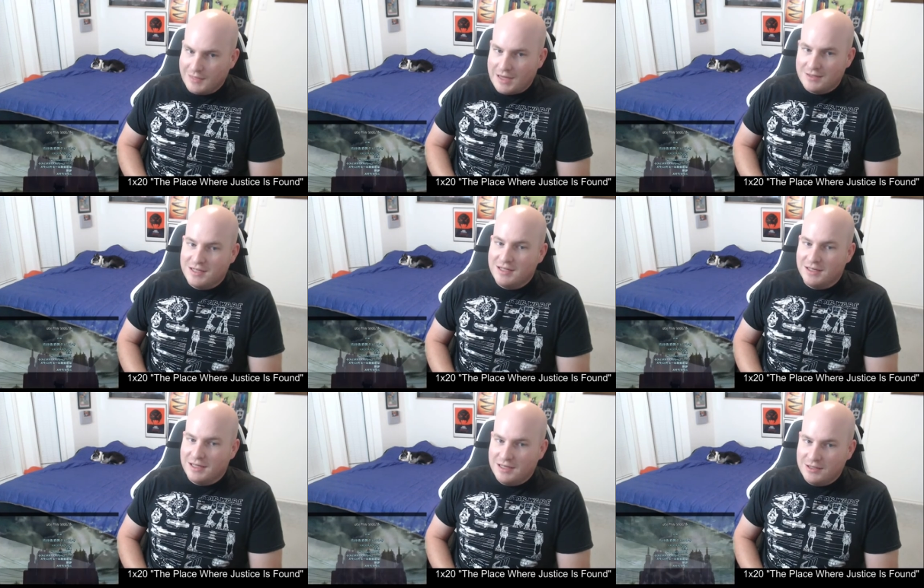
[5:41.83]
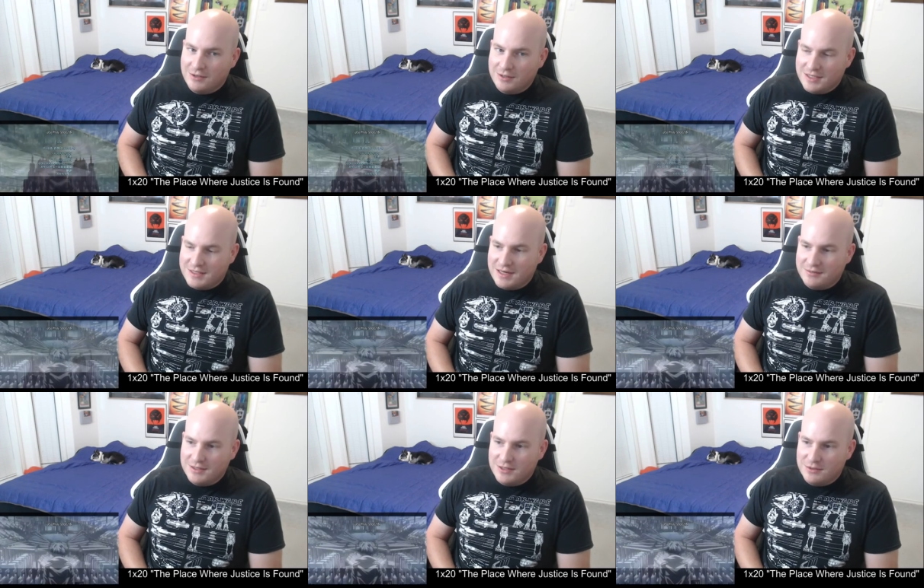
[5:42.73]
How's he gonna get in though? He doesn't have
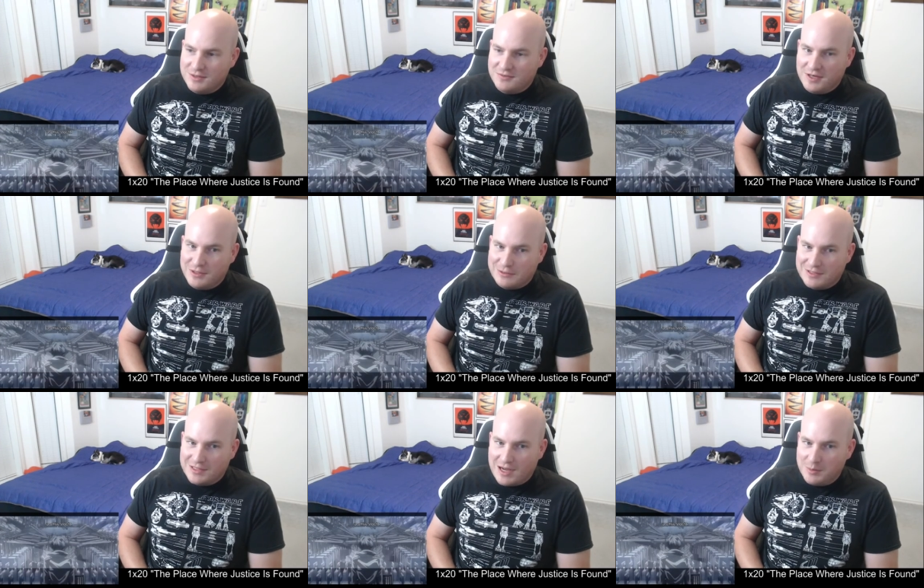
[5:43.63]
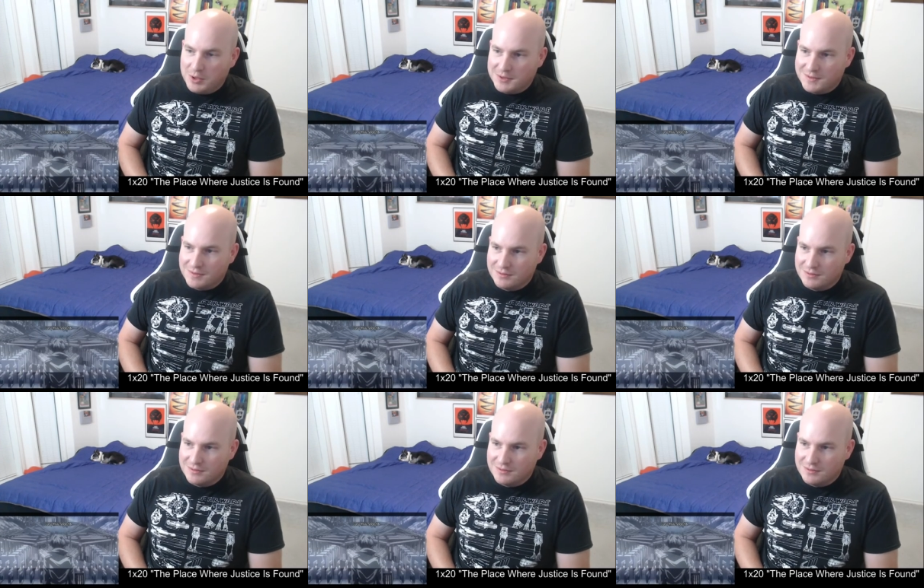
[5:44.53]
the dude's fingers and eyeballs.